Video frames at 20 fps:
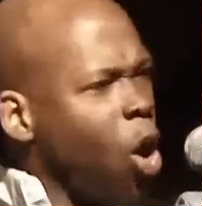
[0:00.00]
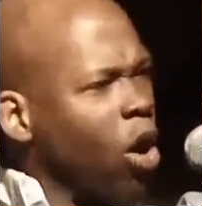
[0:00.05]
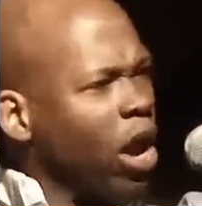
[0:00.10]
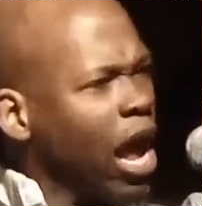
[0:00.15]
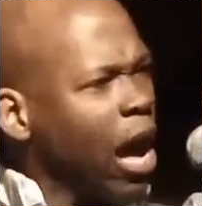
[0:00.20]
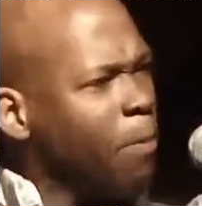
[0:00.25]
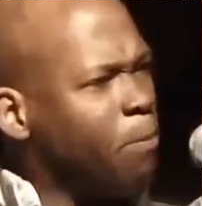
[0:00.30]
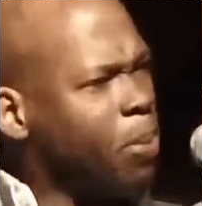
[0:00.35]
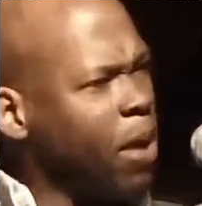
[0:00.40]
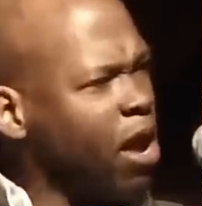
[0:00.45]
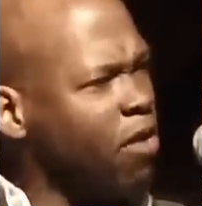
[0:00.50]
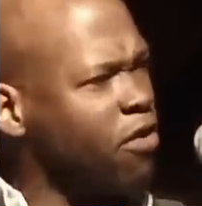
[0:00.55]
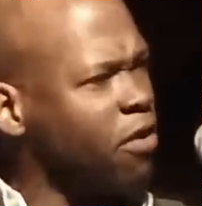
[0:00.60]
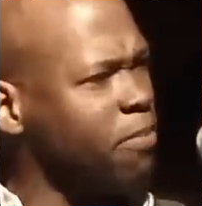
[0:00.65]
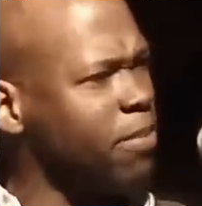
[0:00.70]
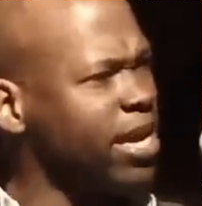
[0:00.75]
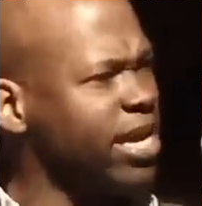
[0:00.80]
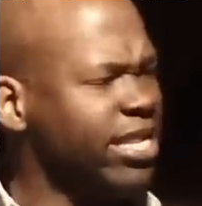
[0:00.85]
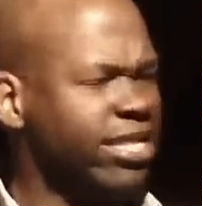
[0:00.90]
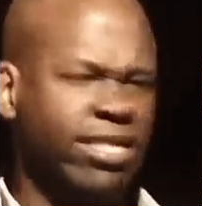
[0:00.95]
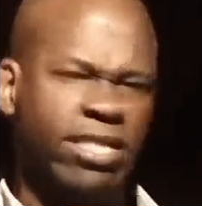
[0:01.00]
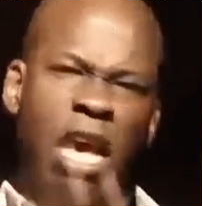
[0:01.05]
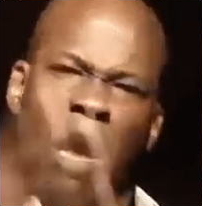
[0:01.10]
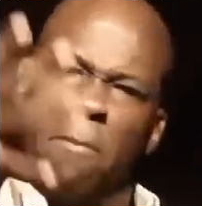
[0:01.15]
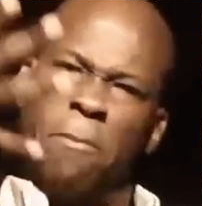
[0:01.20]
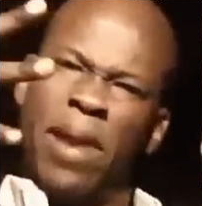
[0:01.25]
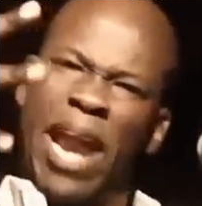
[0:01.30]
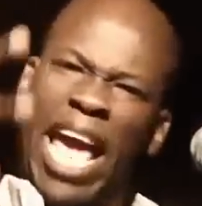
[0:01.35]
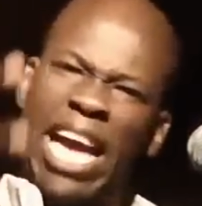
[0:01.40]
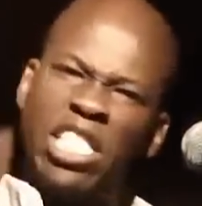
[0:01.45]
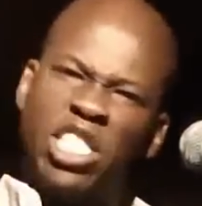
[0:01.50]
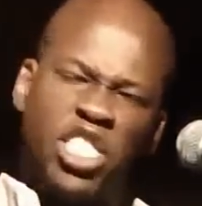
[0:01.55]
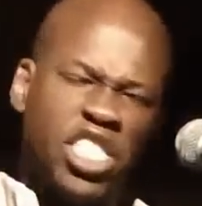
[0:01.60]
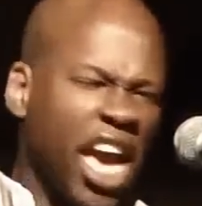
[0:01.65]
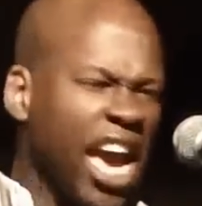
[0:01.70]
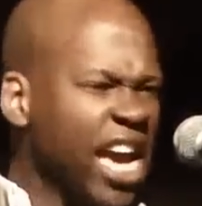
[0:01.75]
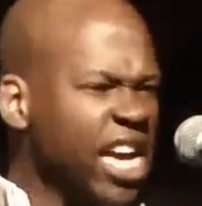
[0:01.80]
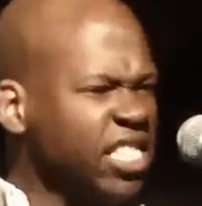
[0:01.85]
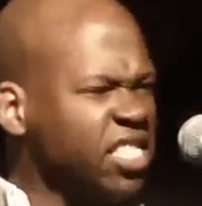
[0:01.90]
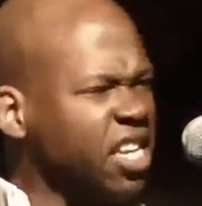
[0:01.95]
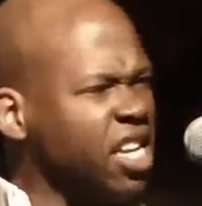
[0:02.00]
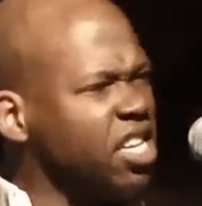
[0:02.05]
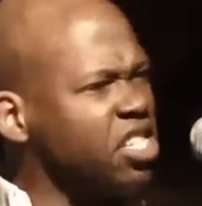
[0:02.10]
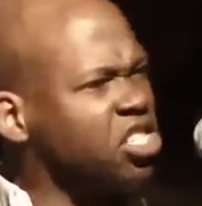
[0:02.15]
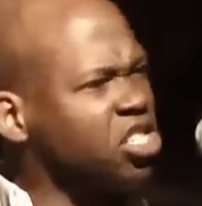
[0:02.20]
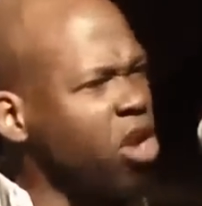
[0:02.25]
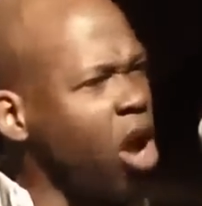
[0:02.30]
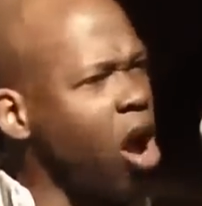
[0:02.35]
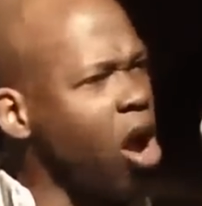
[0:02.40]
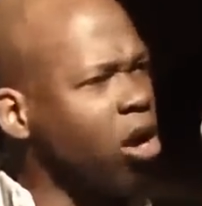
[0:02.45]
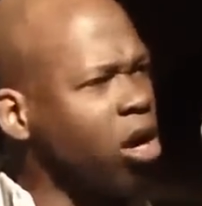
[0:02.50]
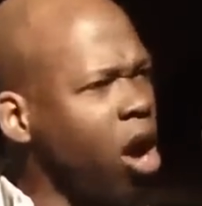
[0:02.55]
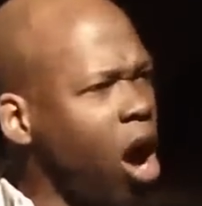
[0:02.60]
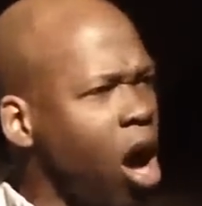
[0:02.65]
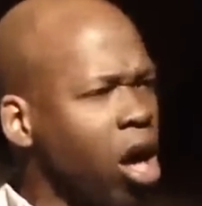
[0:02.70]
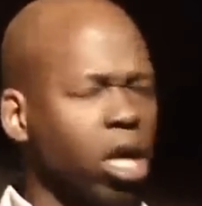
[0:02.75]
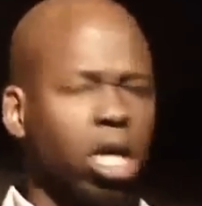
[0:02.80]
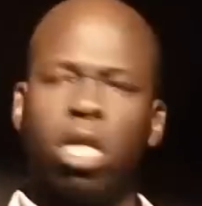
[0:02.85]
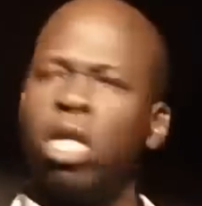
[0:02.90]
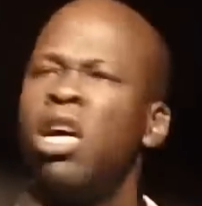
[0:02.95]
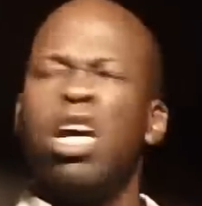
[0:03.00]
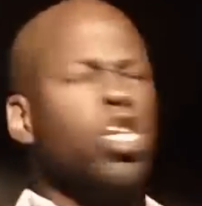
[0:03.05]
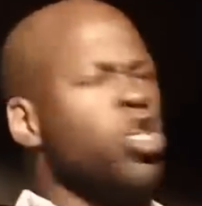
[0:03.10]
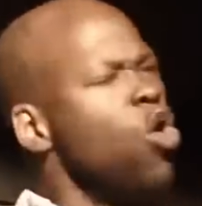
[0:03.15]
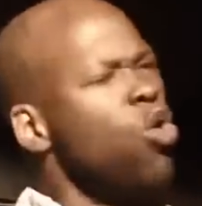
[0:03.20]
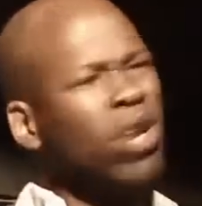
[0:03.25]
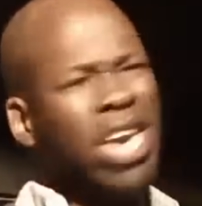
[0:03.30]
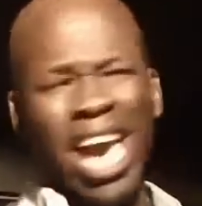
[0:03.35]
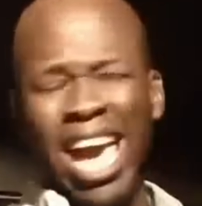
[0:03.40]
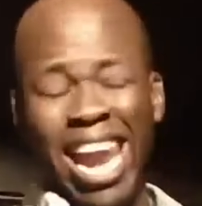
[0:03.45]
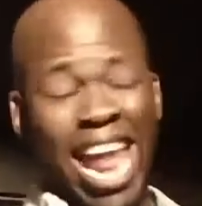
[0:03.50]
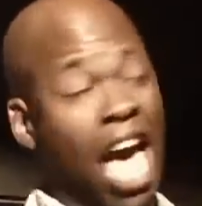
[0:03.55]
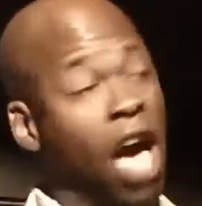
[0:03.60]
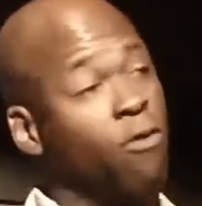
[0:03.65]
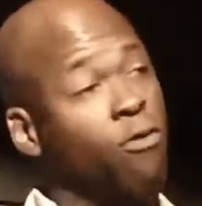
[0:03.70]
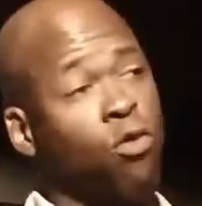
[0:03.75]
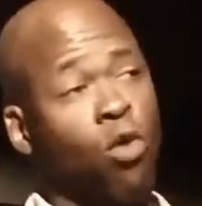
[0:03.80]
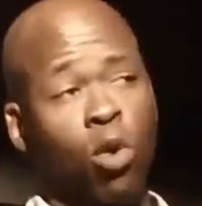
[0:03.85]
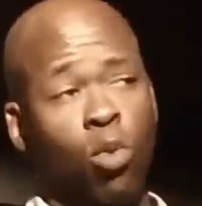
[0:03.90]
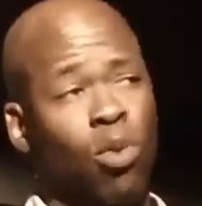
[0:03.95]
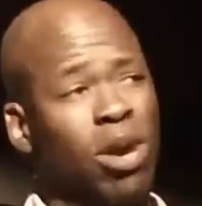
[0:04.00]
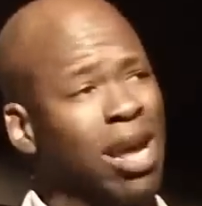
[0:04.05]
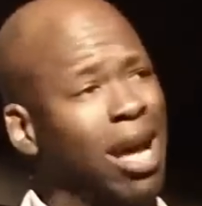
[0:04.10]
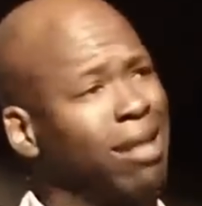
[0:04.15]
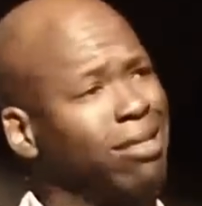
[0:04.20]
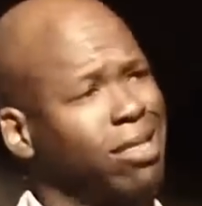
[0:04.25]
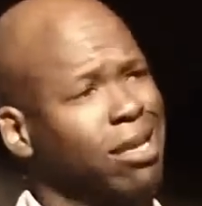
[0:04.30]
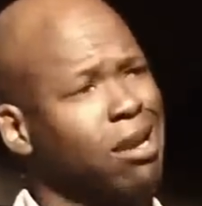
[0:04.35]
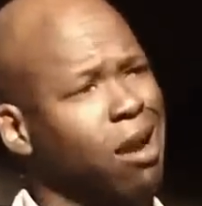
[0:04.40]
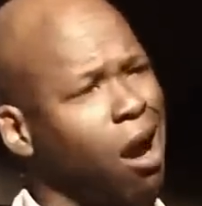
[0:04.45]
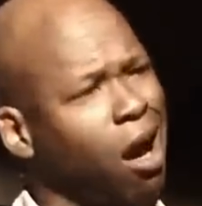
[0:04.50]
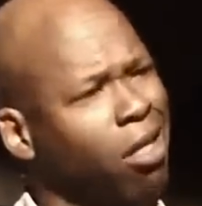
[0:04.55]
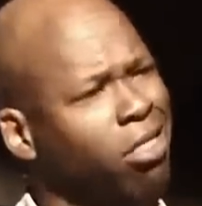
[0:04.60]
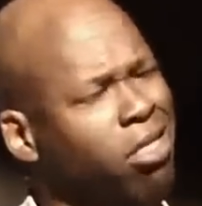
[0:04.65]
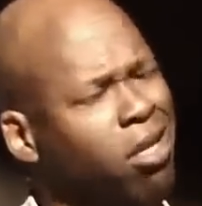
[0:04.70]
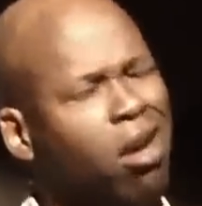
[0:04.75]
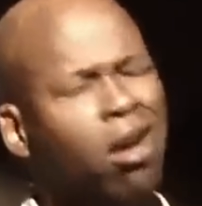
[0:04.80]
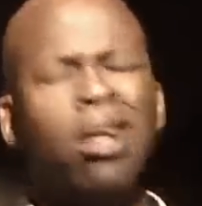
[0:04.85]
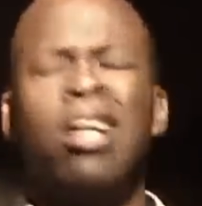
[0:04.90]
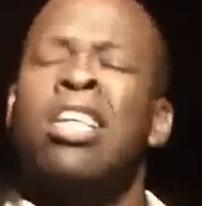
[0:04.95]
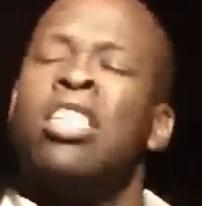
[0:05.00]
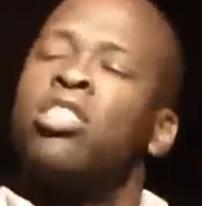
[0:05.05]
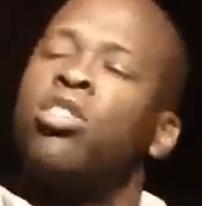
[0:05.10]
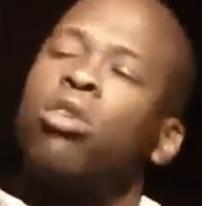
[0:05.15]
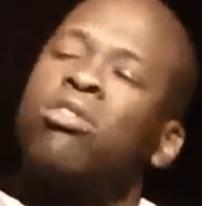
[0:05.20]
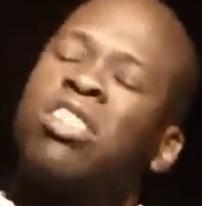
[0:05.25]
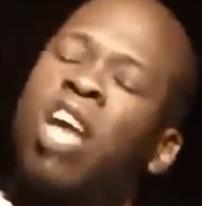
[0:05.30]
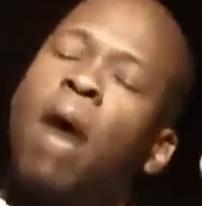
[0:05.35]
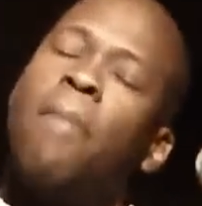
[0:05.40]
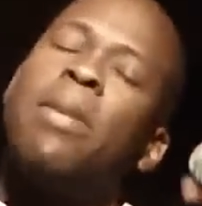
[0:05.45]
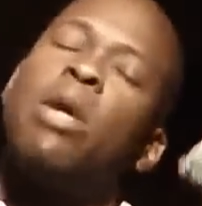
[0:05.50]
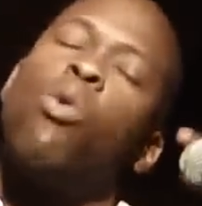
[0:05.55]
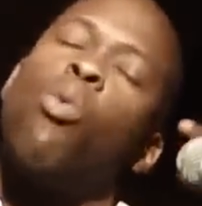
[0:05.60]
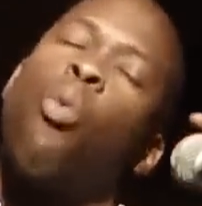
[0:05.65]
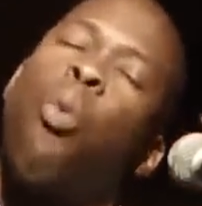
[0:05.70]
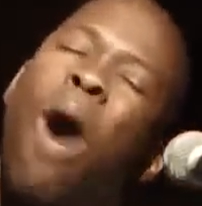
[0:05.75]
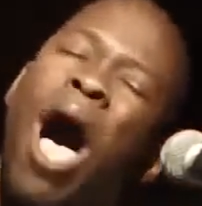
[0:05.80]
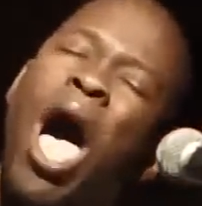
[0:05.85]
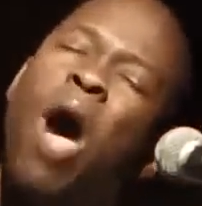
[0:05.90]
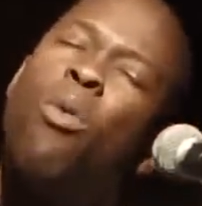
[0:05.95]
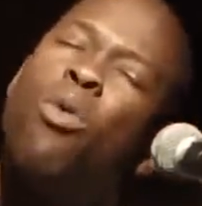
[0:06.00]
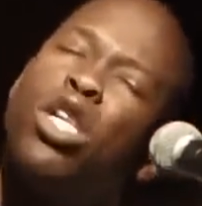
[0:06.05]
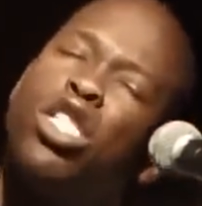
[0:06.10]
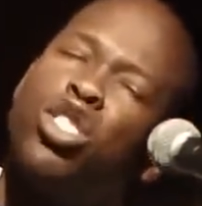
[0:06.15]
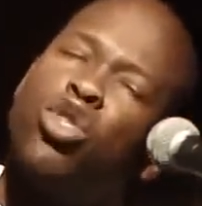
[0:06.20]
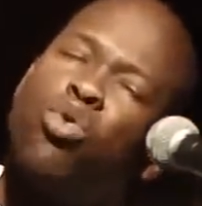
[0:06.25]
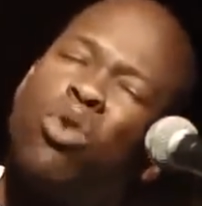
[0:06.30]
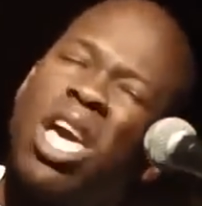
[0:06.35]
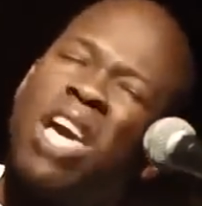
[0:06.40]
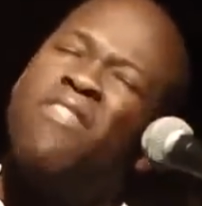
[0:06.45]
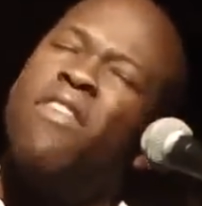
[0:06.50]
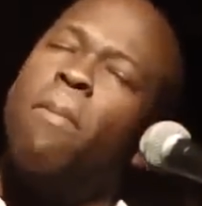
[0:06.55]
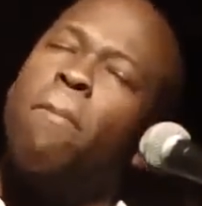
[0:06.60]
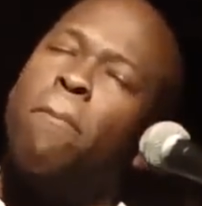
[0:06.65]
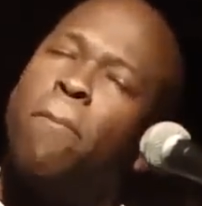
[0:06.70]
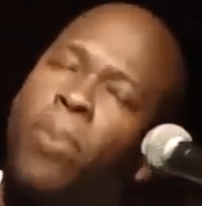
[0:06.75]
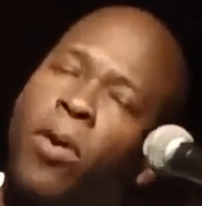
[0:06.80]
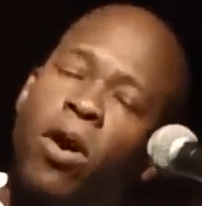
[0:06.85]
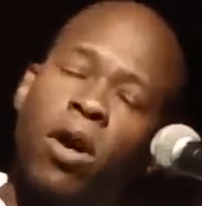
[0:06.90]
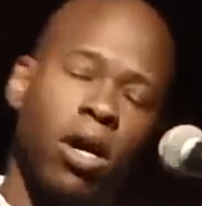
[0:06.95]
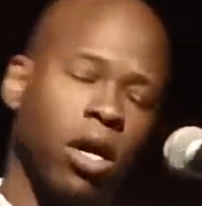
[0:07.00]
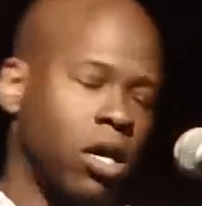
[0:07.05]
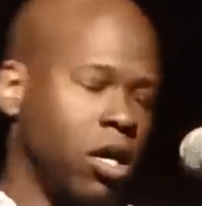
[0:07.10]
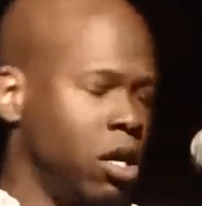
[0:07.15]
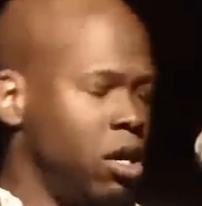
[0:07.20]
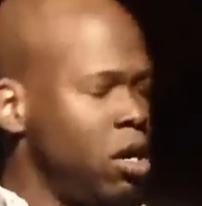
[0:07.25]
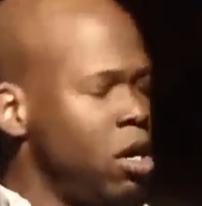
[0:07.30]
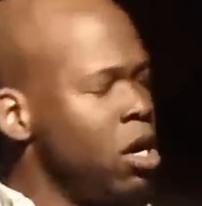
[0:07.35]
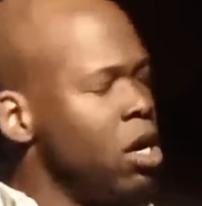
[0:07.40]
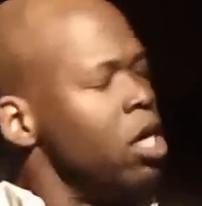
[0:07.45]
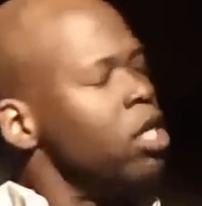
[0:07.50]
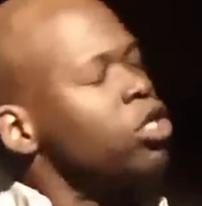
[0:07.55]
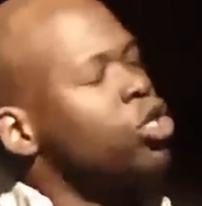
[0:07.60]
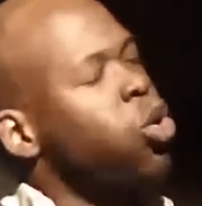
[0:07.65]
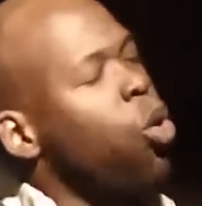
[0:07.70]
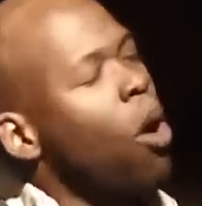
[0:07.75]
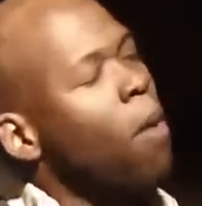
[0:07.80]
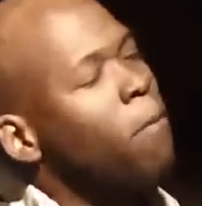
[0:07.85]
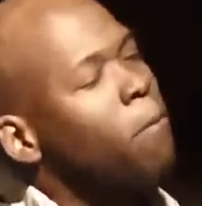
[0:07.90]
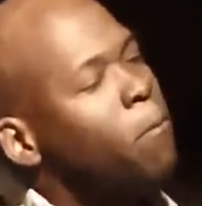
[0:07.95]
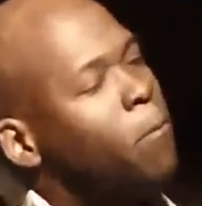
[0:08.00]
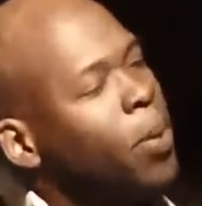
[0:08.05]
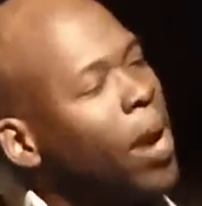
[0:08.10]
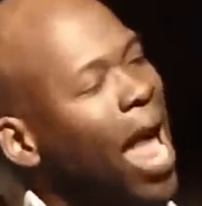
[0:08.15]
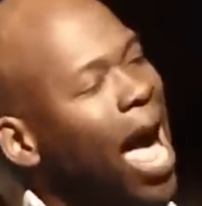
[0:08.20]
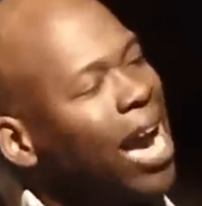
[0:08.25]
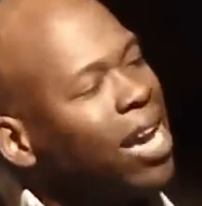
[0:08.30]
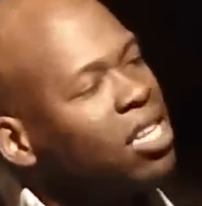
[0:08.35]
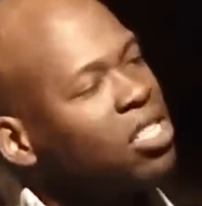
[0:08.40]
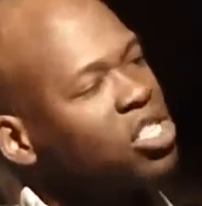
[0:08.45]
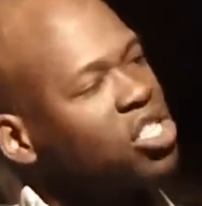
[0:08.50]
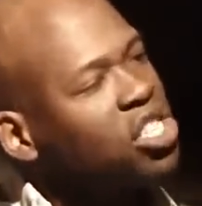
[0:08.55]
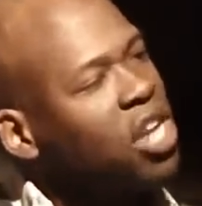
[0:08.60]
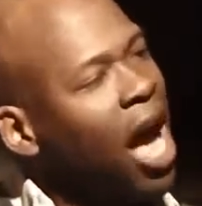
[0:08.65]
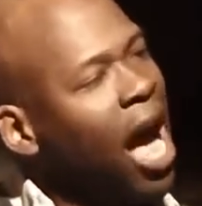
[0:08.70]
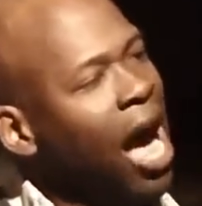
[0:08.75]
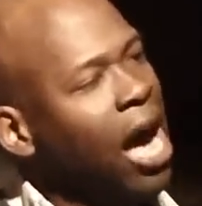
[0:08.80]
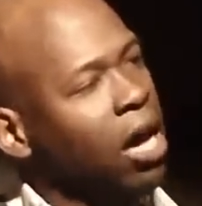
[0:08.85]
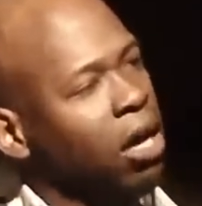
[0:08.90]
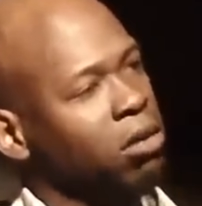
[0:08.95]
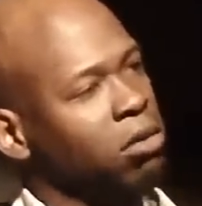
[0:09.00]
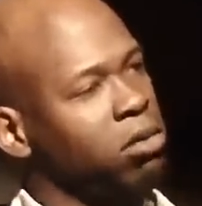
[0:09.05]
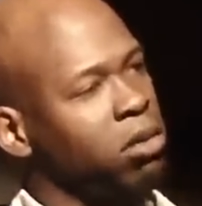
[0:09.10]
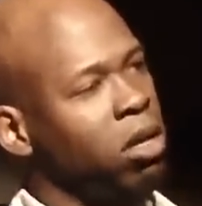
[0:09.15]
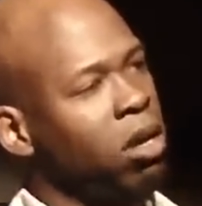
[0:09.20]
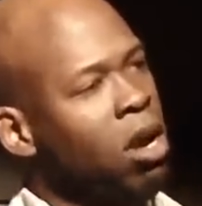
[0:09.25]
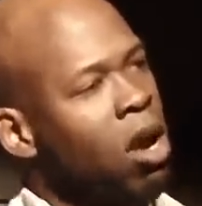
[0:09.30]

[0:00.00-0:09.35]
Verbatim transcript: on our pyramids. But like Jay-Z to Sean Carter, you can't have one without the other. So tell me, why would you give a book to a black child